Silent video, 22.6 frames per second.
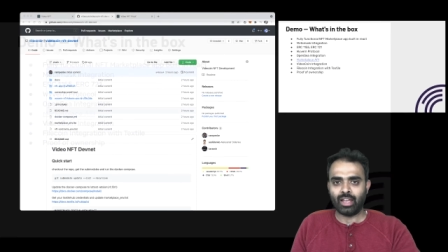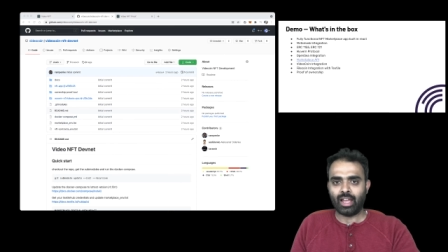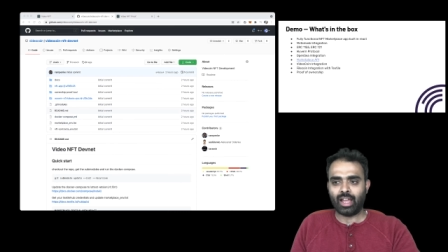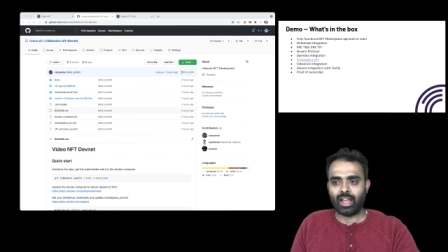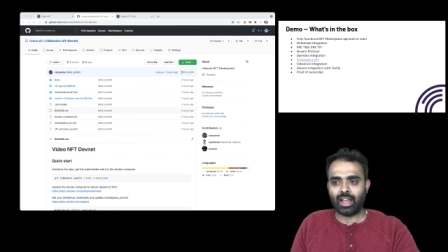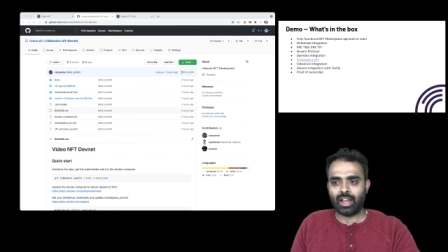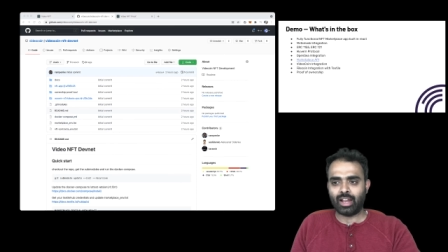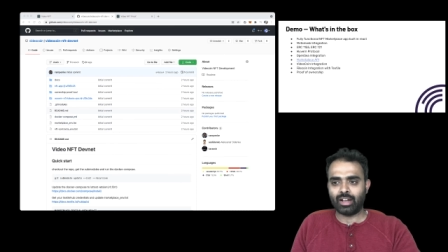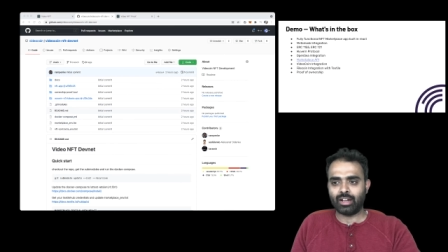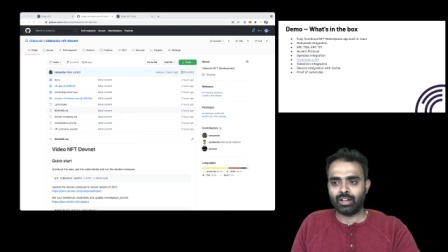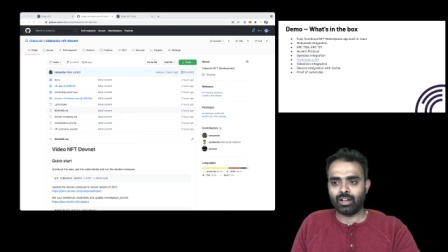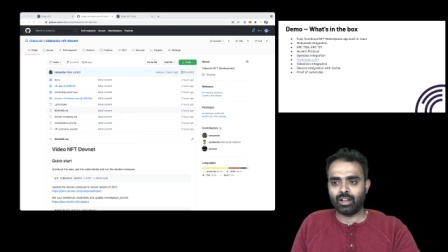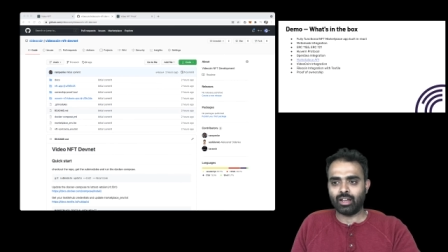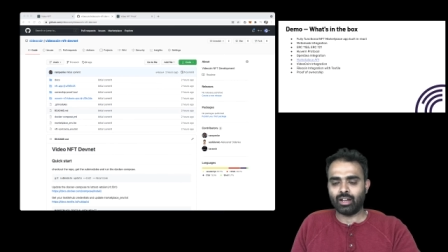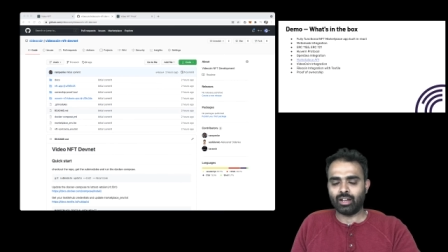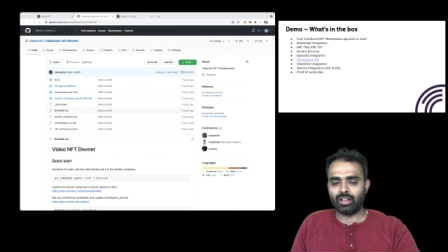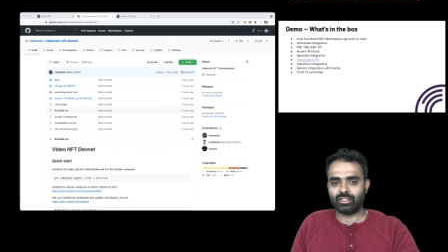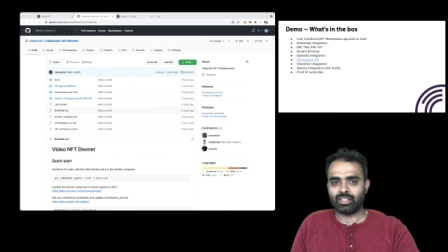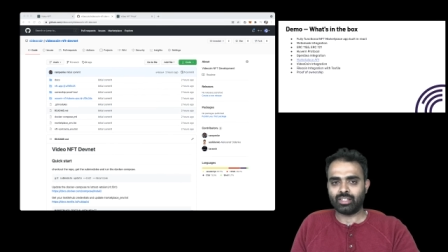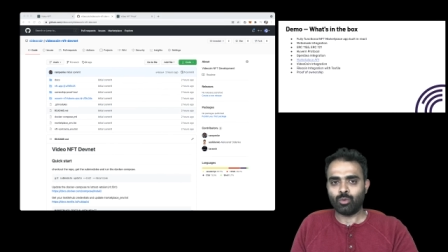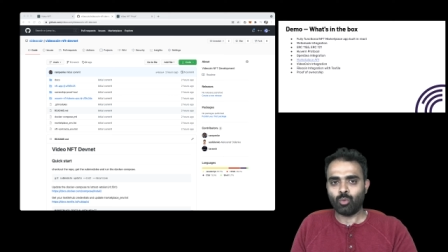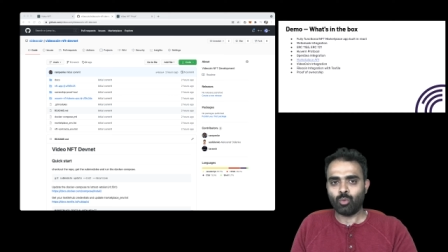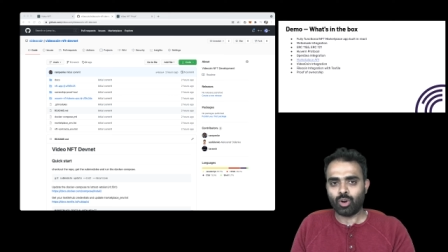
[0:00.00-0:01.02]
and
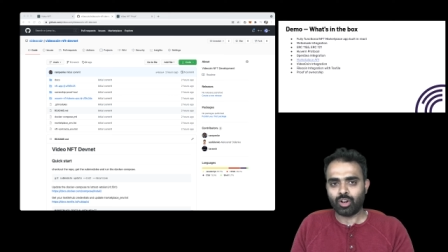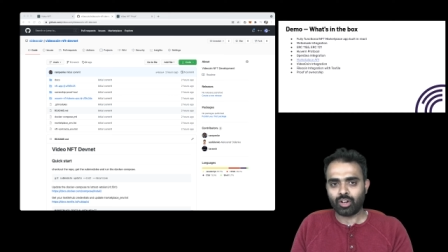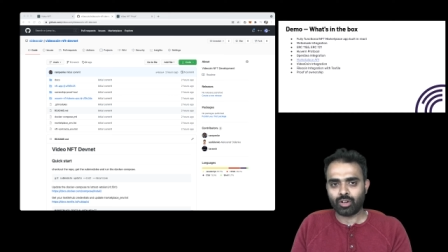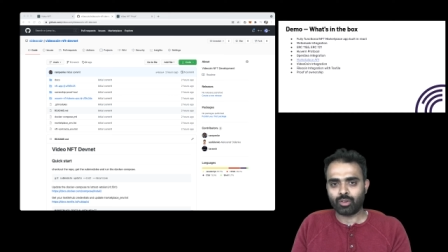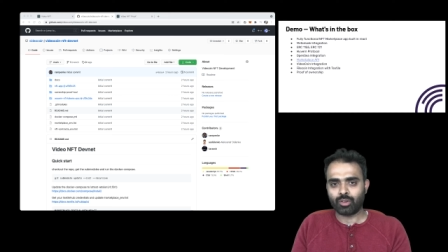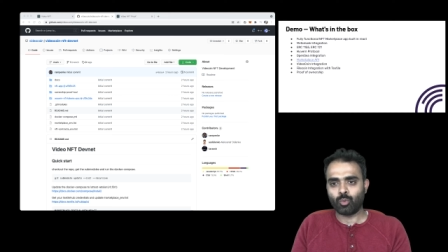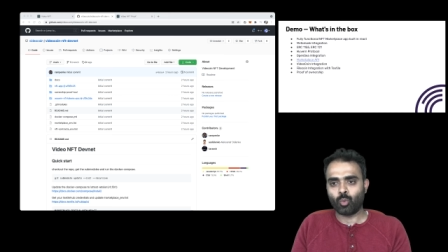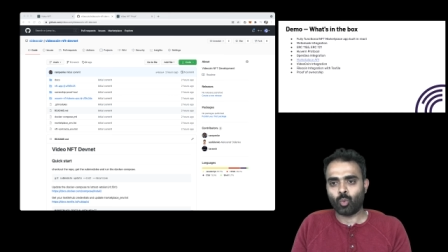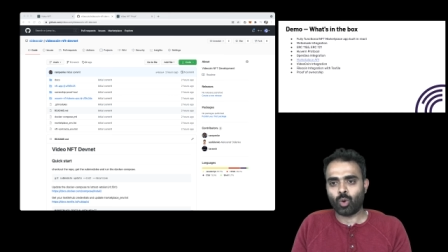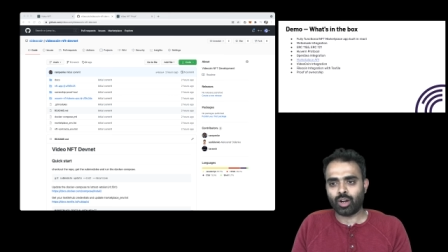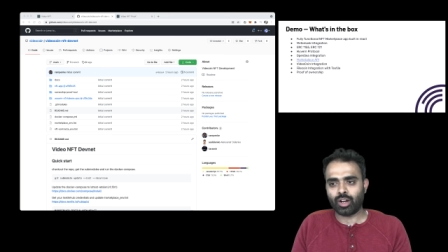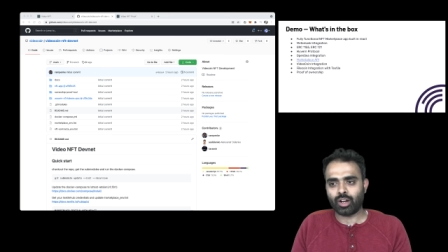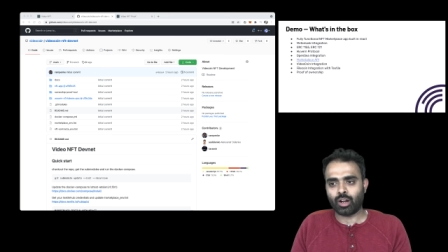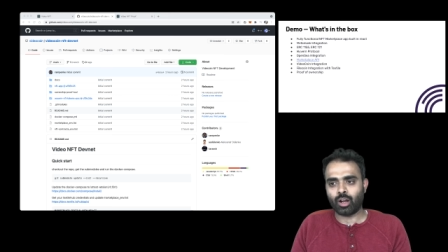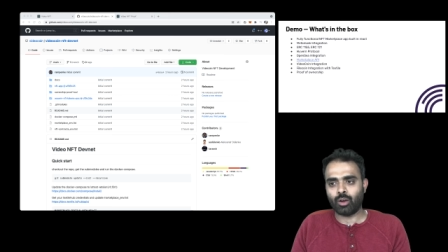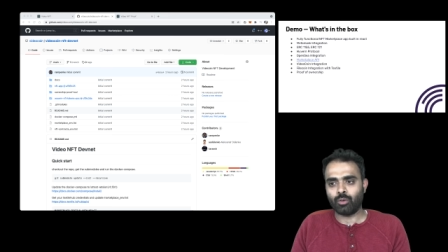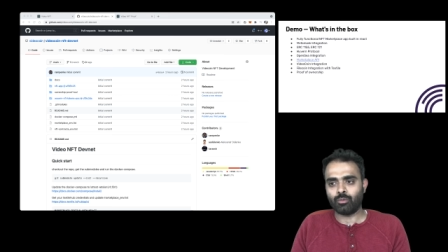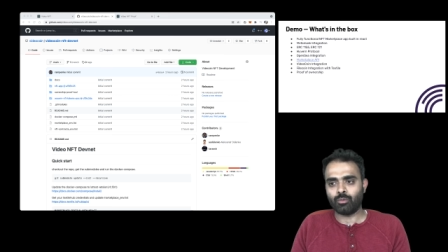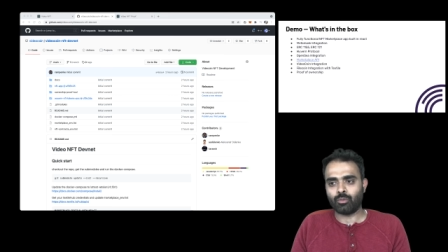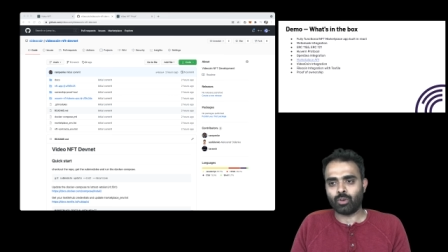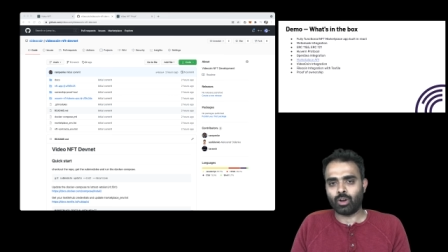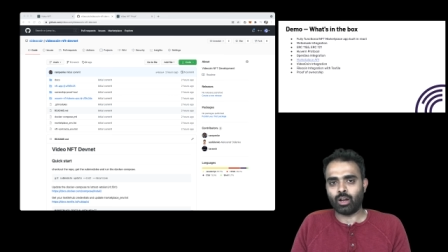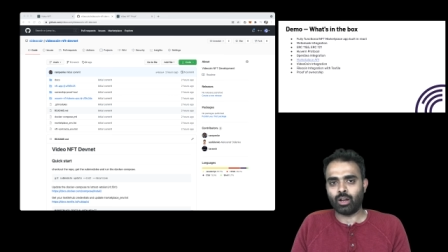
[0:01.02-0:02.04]
uh, see what, what and
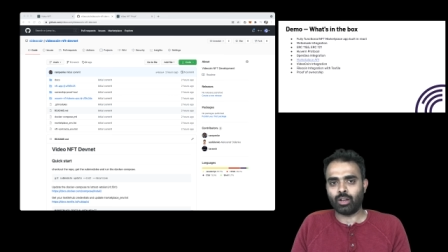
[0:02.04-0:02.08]
how